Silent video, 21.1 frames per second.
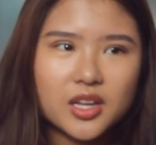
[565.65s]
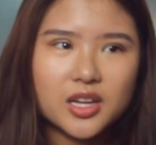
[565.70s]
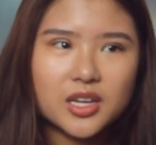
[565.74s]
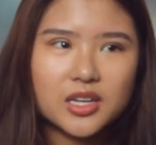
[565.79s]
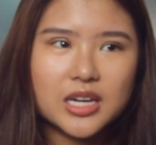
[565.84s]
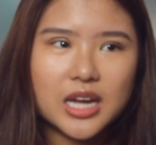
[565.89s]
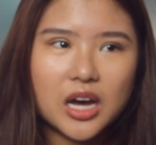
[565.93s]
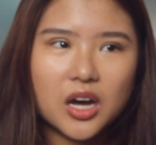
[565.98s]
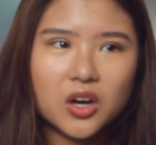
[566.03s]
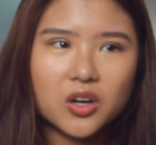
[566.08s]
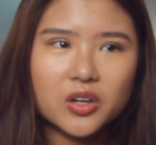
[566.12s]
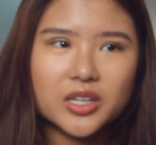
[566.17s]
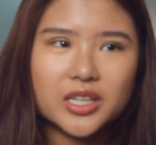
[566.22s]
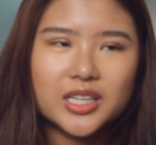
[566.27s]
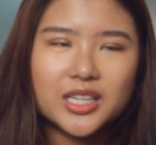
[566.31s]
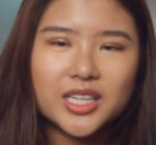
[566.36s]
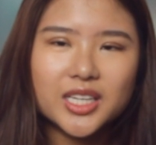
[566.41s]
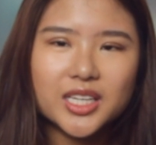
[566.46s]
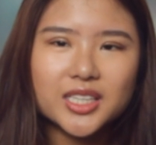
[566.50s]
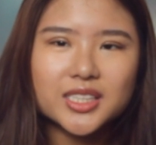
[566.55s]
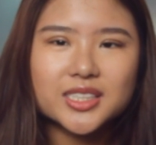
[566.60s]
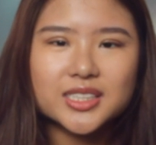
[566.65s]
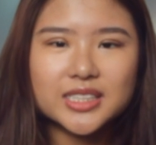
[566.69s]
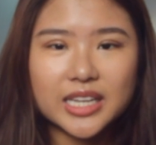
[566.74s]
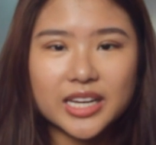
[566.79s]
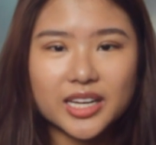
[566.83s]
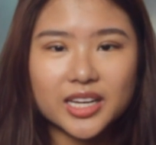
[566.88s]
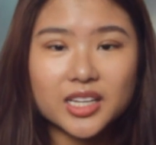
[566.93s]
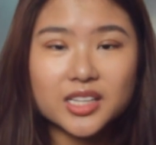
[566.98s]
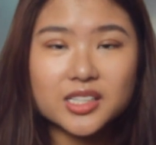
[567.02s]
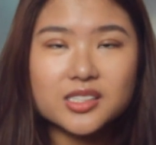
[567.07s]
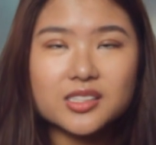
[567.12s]
Now he
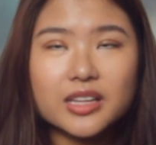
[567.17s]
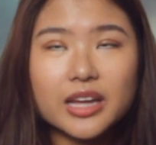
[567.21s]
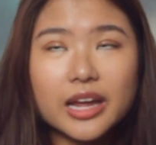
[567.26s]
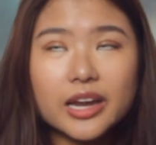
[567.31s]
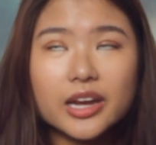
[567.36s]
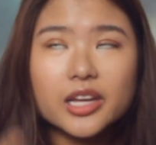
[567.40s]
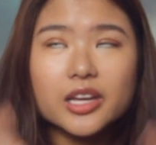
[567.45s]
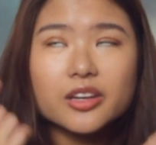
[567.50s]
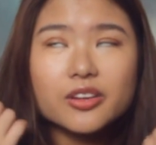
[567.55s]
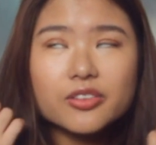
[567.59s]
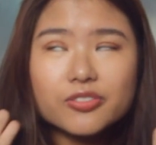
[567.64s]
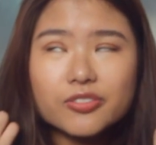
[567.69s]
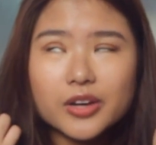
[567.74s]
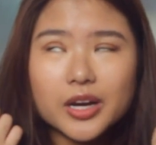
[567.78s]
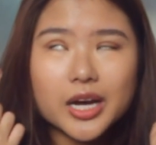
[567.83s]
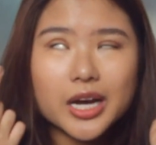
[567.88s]
says that if